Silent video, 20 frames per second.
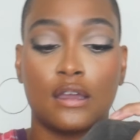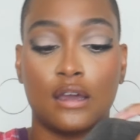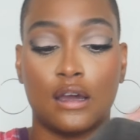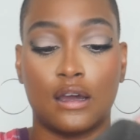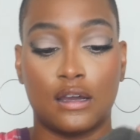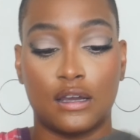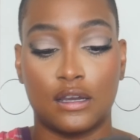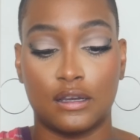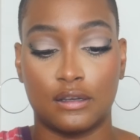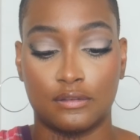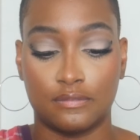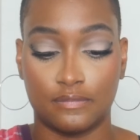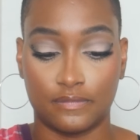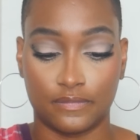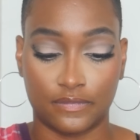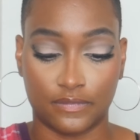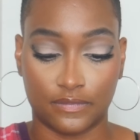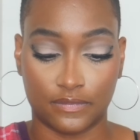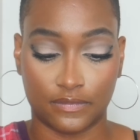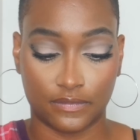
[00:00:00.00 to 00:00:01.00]
Um,
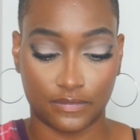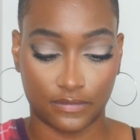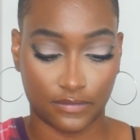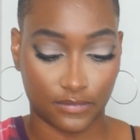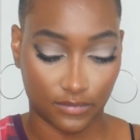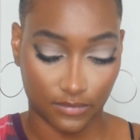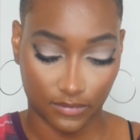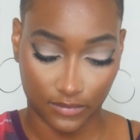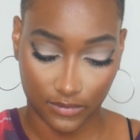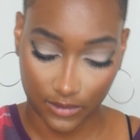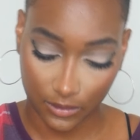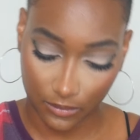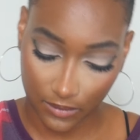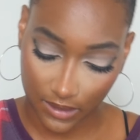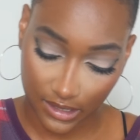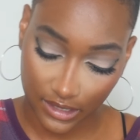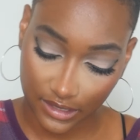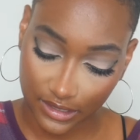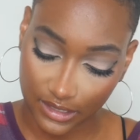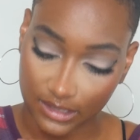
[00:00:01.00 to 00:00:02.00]
the
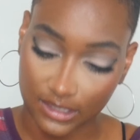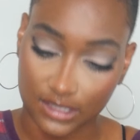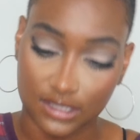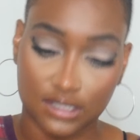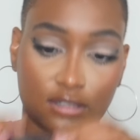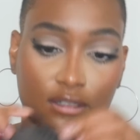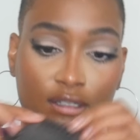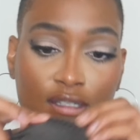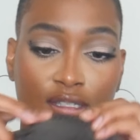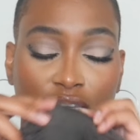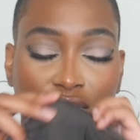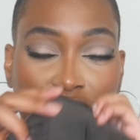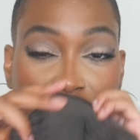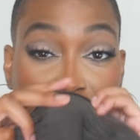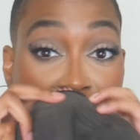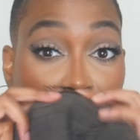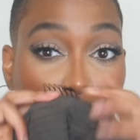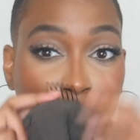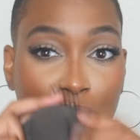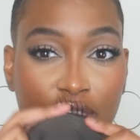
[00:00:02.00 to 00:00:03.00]
one I think this is at the
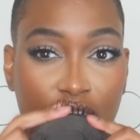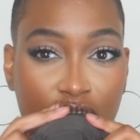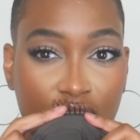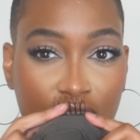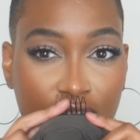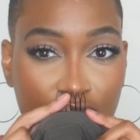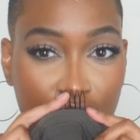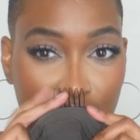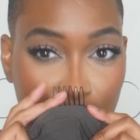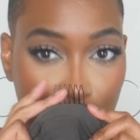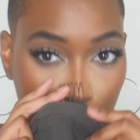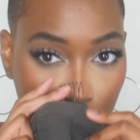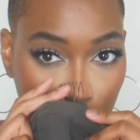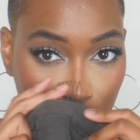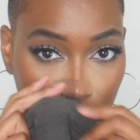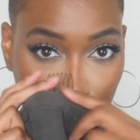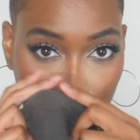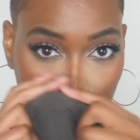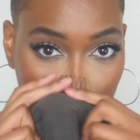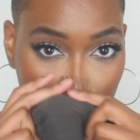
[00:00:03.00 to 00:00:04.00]
top of the head. This one
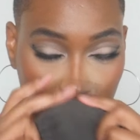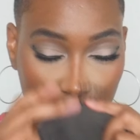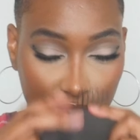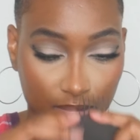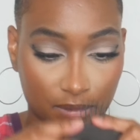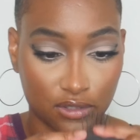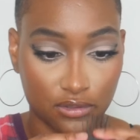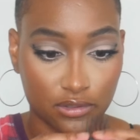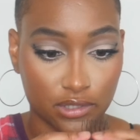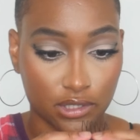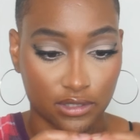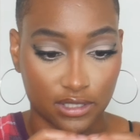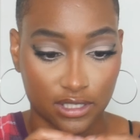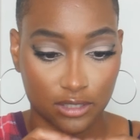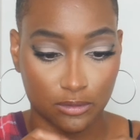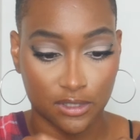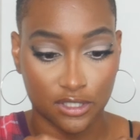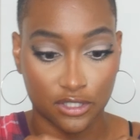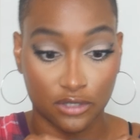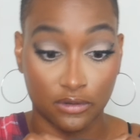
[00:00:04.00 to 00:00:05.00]
annoys me the most, so this
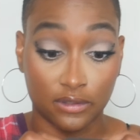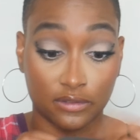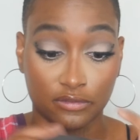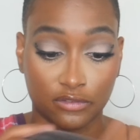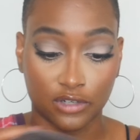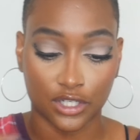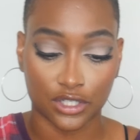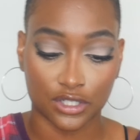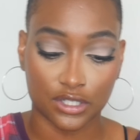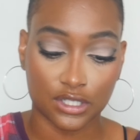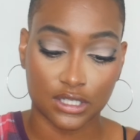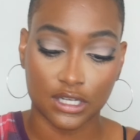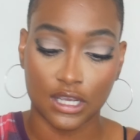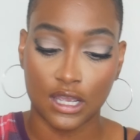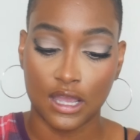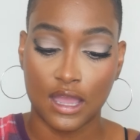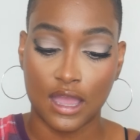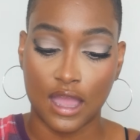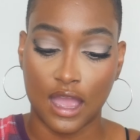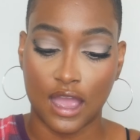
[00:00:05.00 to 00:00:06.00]
one's going first.
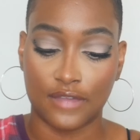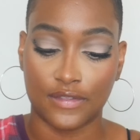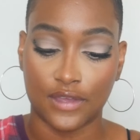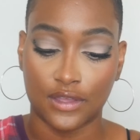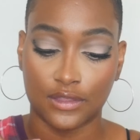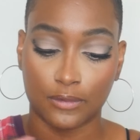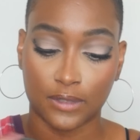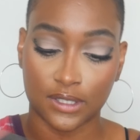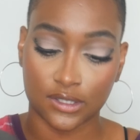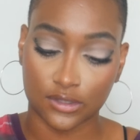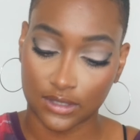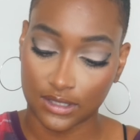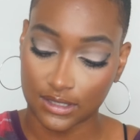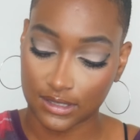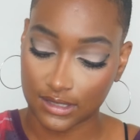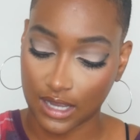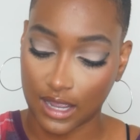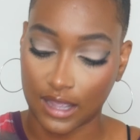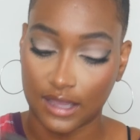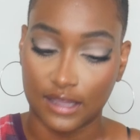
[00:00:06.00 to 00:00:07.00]
And then the ones on the
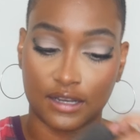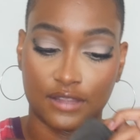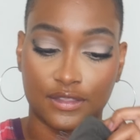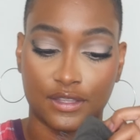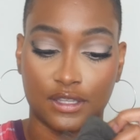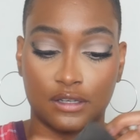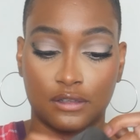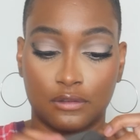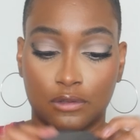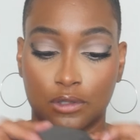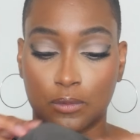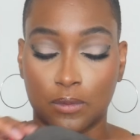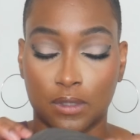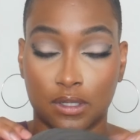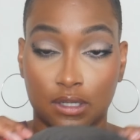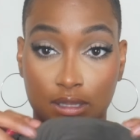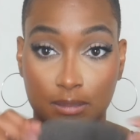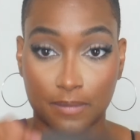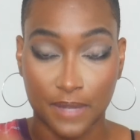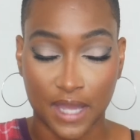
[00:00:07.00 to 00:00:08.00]
side and then the one
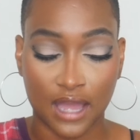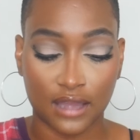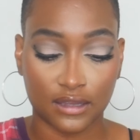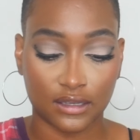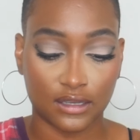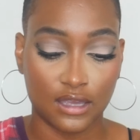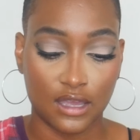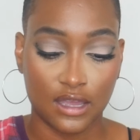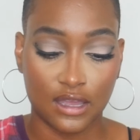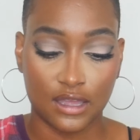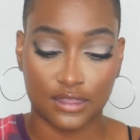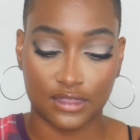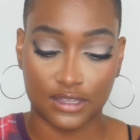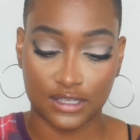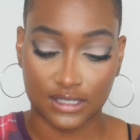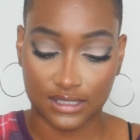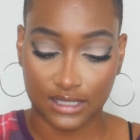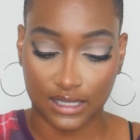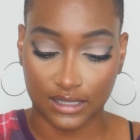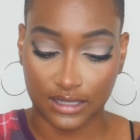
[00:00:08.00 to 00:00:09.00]
in the back.
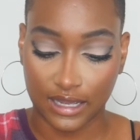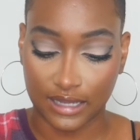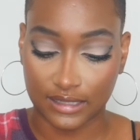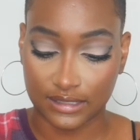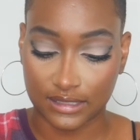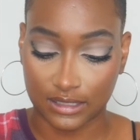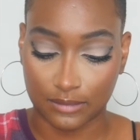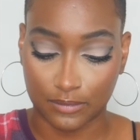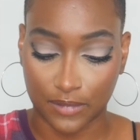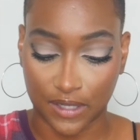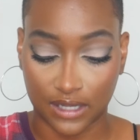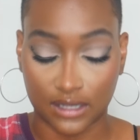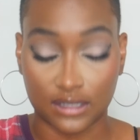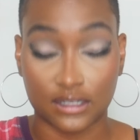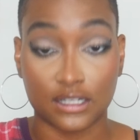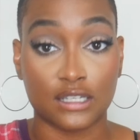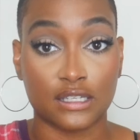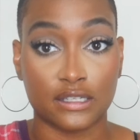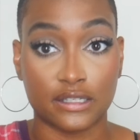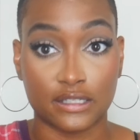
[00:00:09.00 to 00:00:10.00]
This elastic
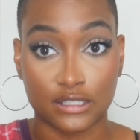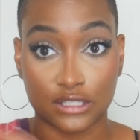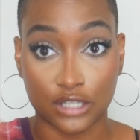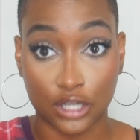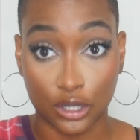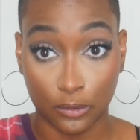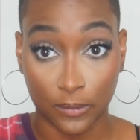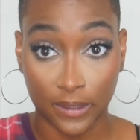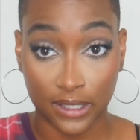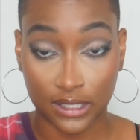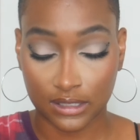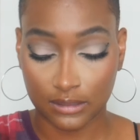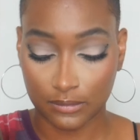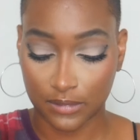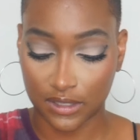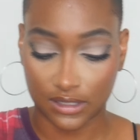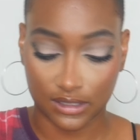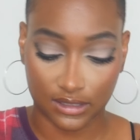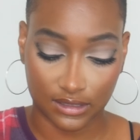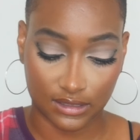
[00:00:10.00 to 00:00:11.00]
band is going
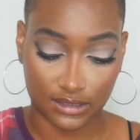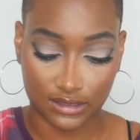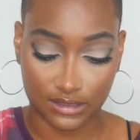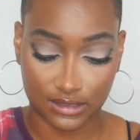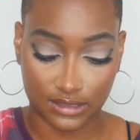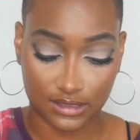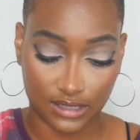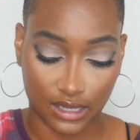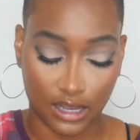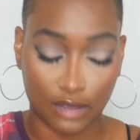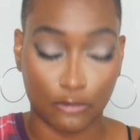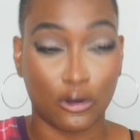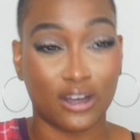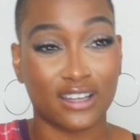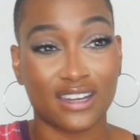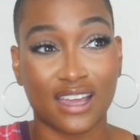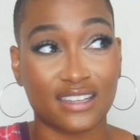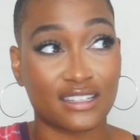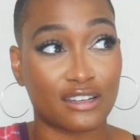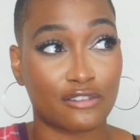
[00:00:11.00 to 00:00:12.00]
because one,
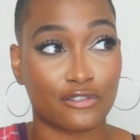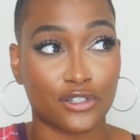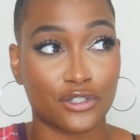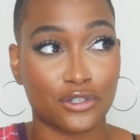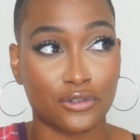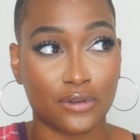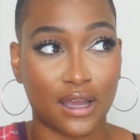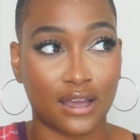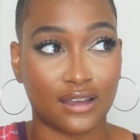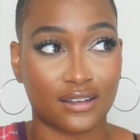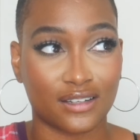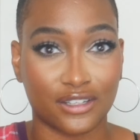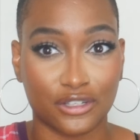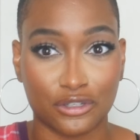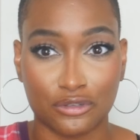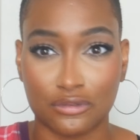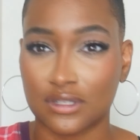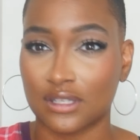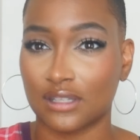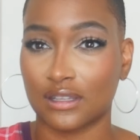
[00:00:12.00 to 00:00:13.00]
I never knew how to
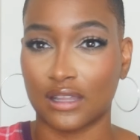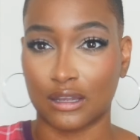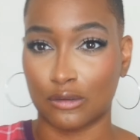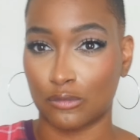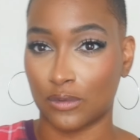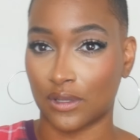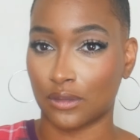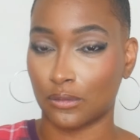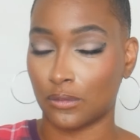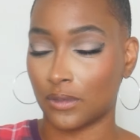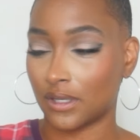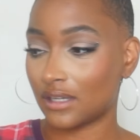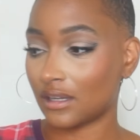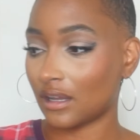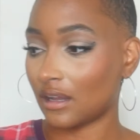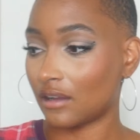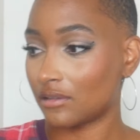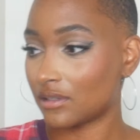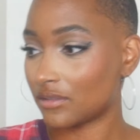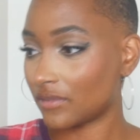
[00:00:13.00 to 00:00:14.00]
use it like with a wig.
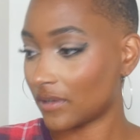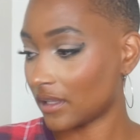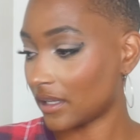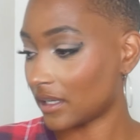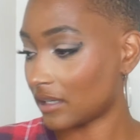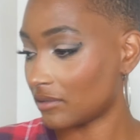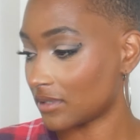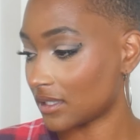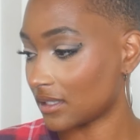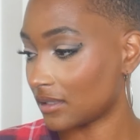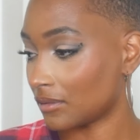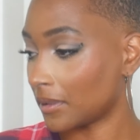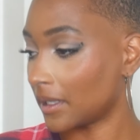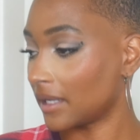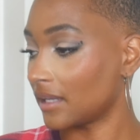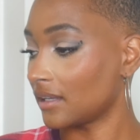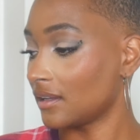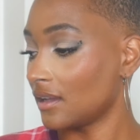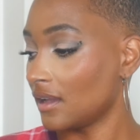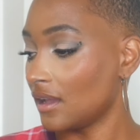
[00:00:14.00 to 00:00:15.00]
I always felt like it was in the
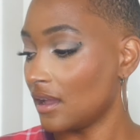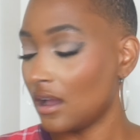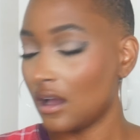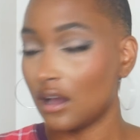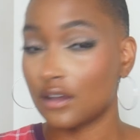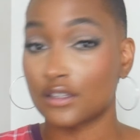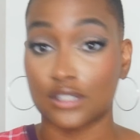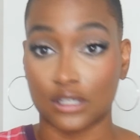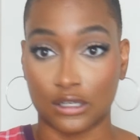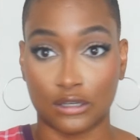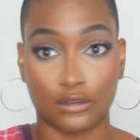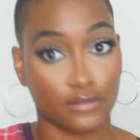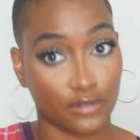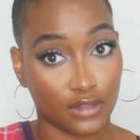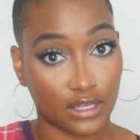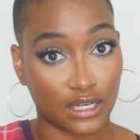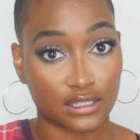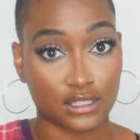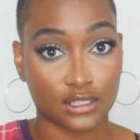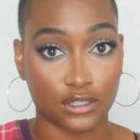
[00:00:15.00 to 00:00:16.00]
way. So
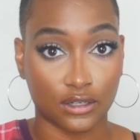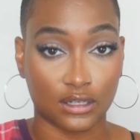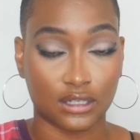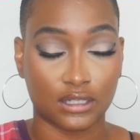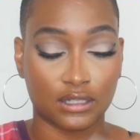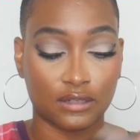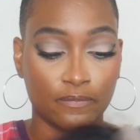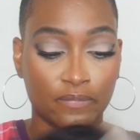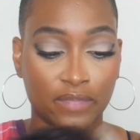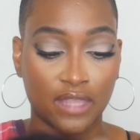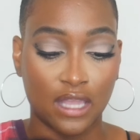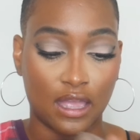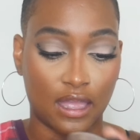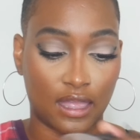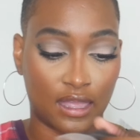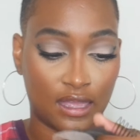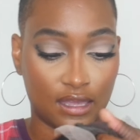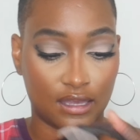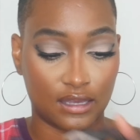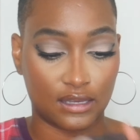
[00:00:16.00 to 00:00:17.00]
that's gone
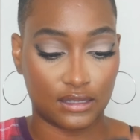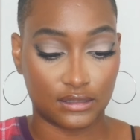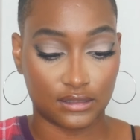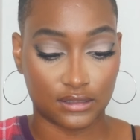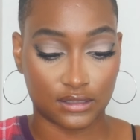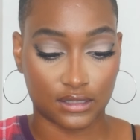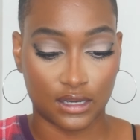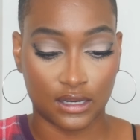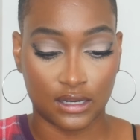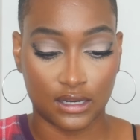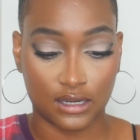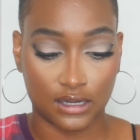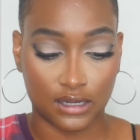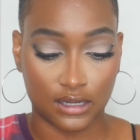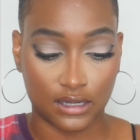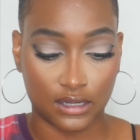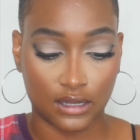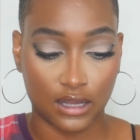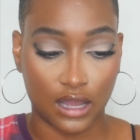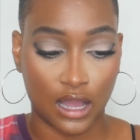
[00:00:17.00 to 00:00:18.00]
and
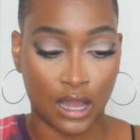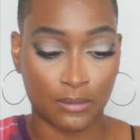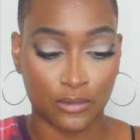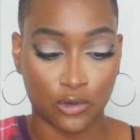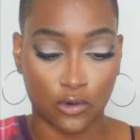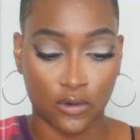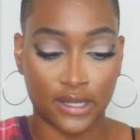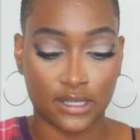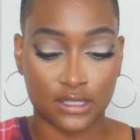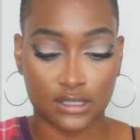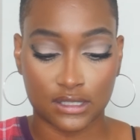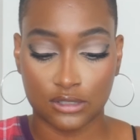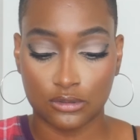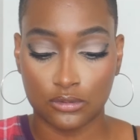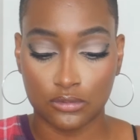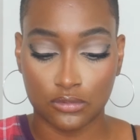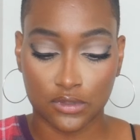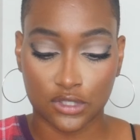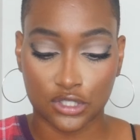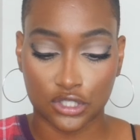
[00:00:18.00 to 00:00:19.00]
uh, I'm going
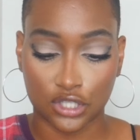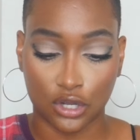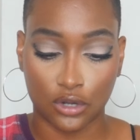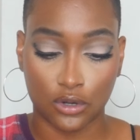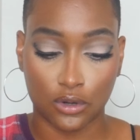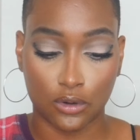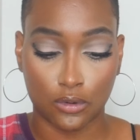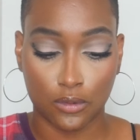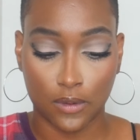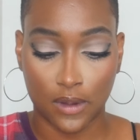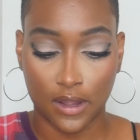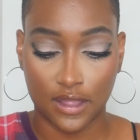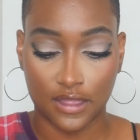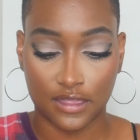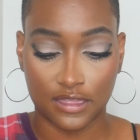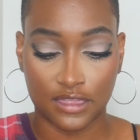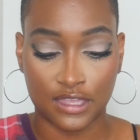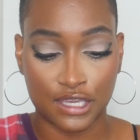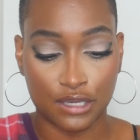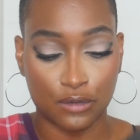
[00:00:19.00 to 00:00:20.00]
to sew
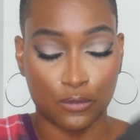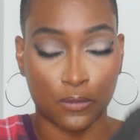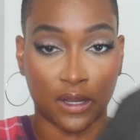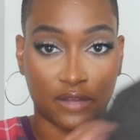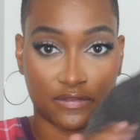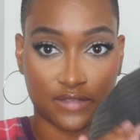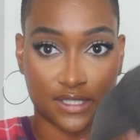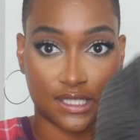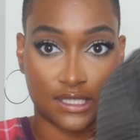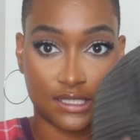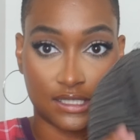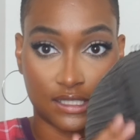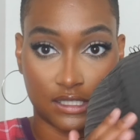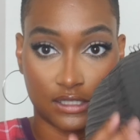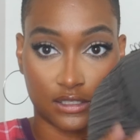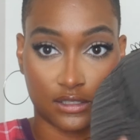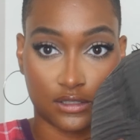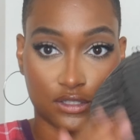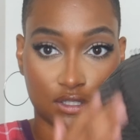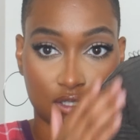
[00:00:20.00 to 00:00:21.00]
the wefts in
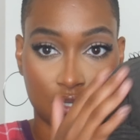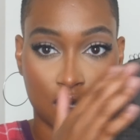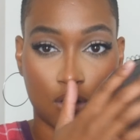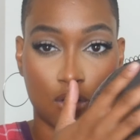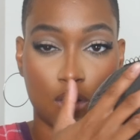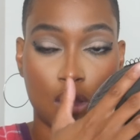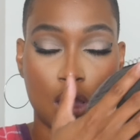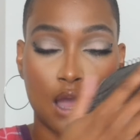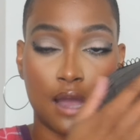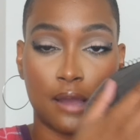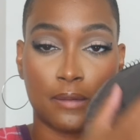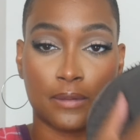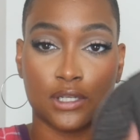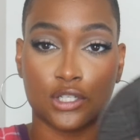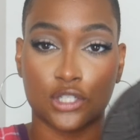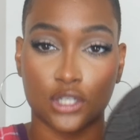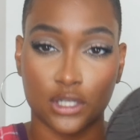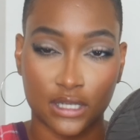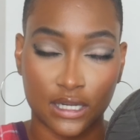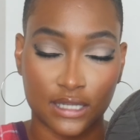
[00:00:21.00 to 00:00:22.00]
here. So I'm gonna
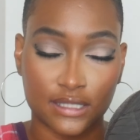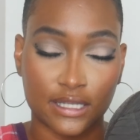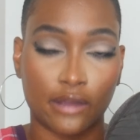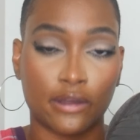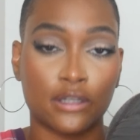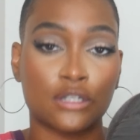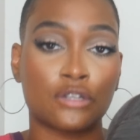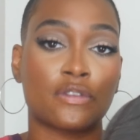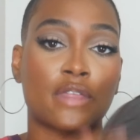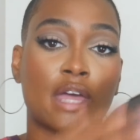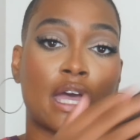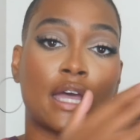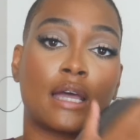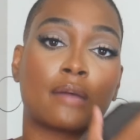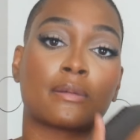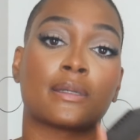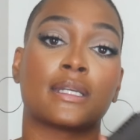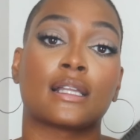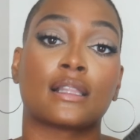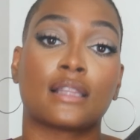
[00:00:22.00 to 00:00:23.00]
show you guys how I do that.
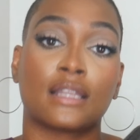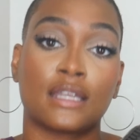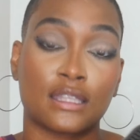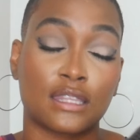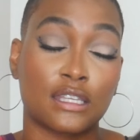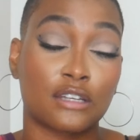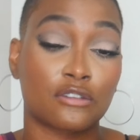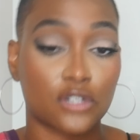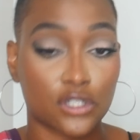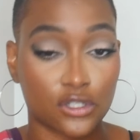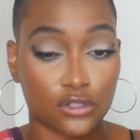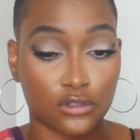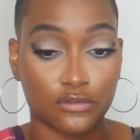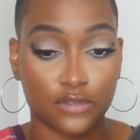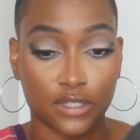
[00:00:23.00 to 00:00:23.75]
I'm gonna link the original